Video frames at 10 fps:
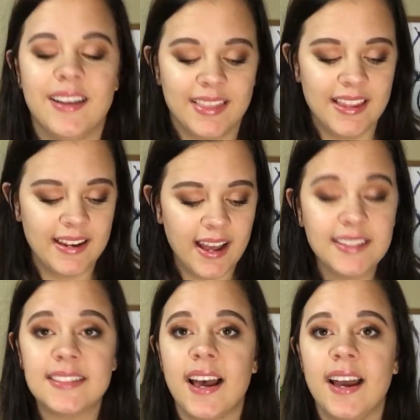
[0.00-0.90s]
The
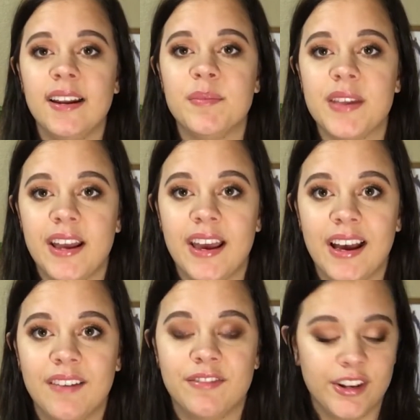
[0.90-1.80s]
next item that I
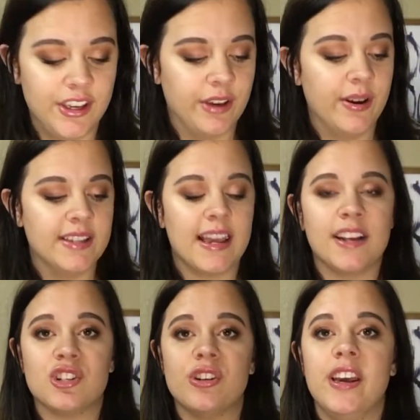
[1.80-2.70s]
have for you is
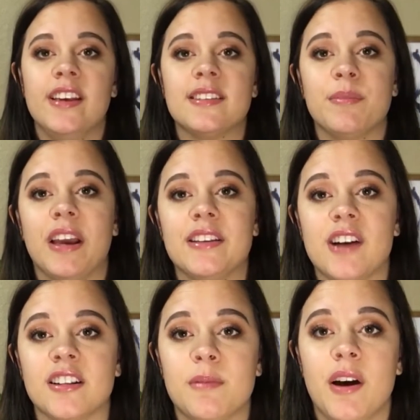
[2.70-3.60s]
actually something I
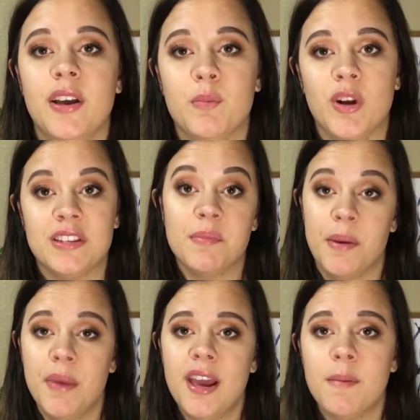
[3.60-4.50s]
talked about in What's in My
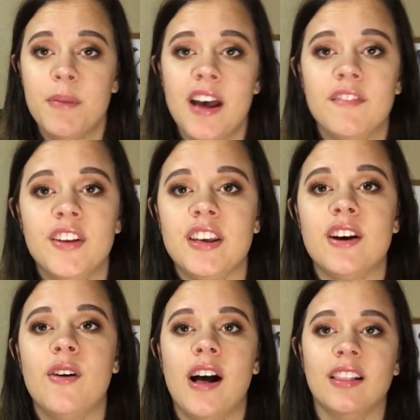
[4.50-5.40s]
Makeup Bag
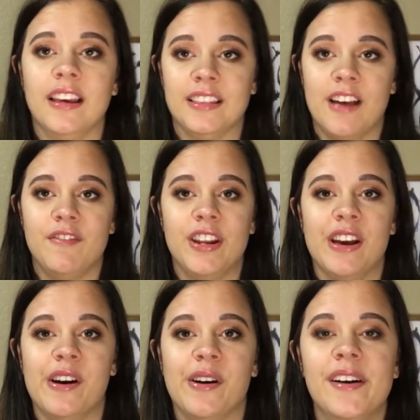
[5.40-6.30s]
video. I'll link that
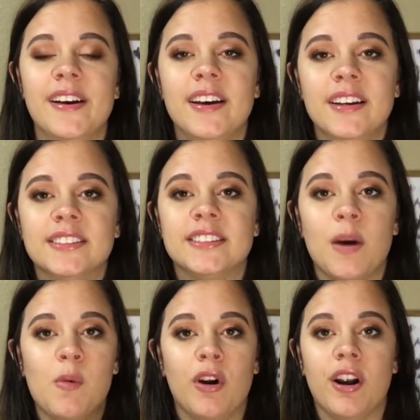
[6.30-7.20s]
video
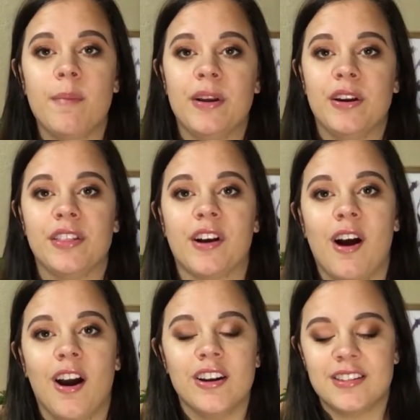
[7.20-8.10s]
somewhere up here in the
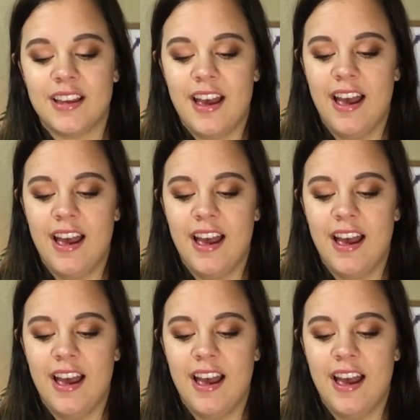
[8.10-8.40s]
cards.